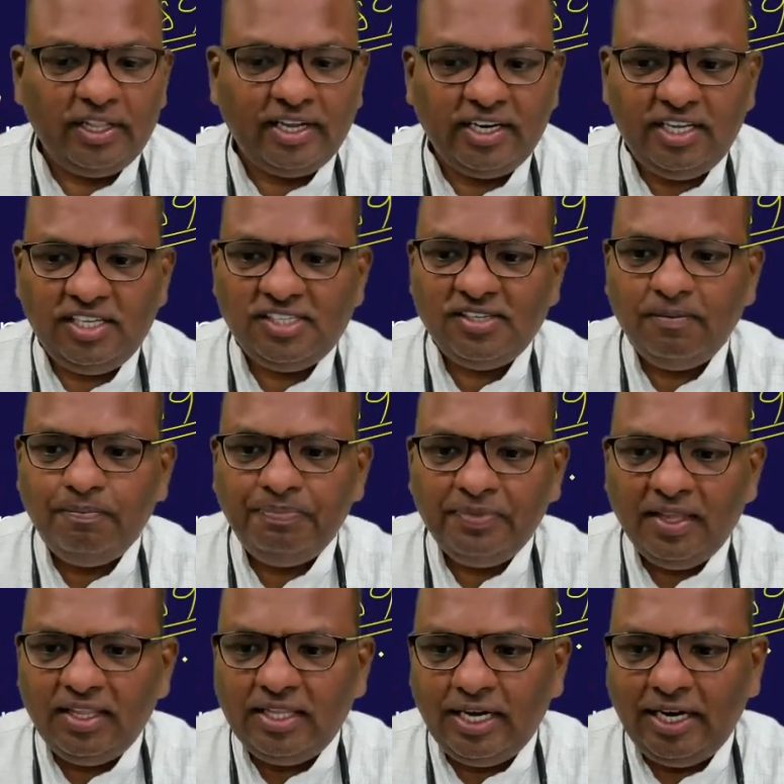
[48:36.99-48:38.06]
That is,
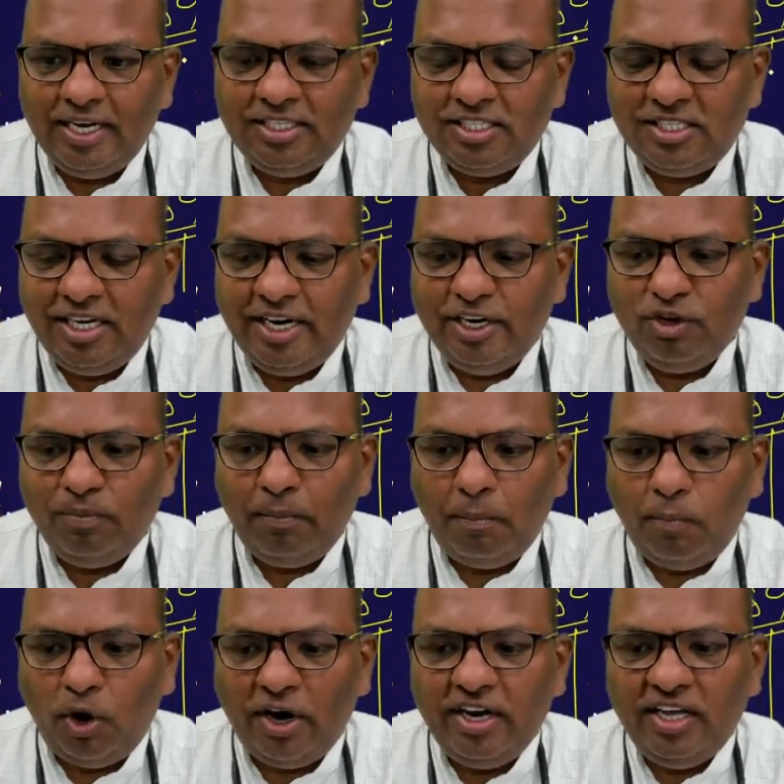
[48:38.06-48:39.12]
the legislative
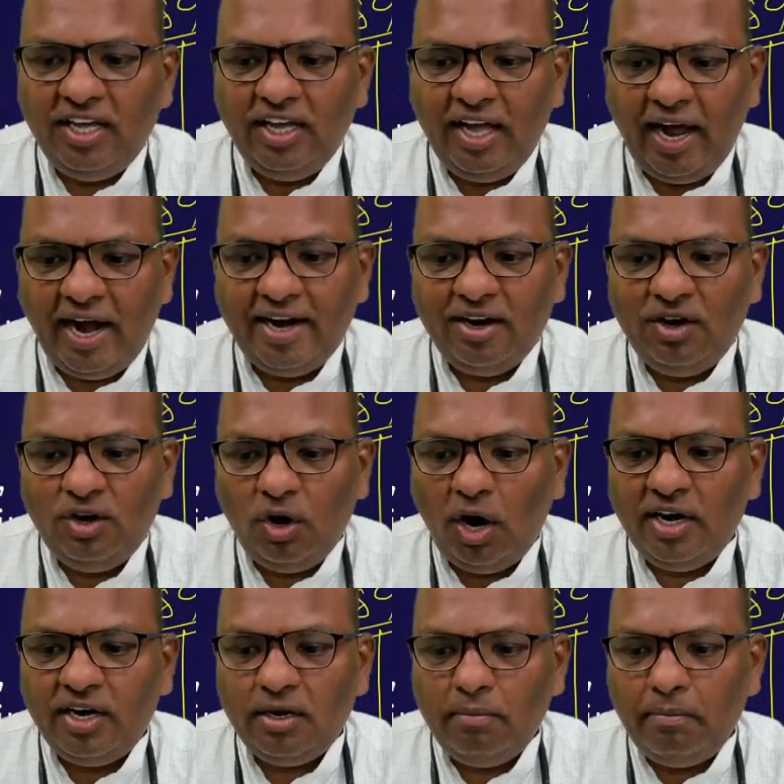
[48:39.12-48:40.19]
body had
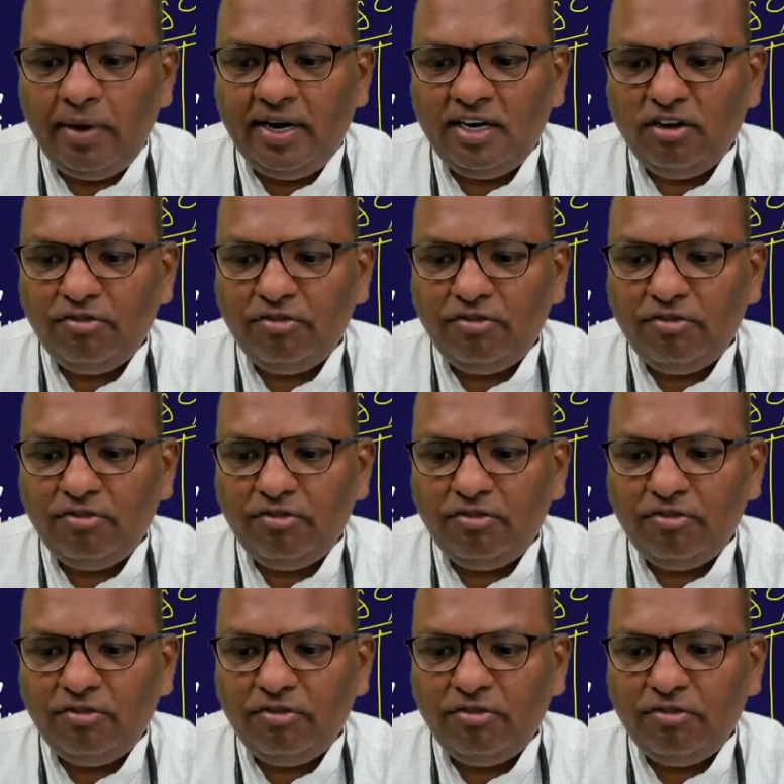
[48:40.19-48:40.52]
not met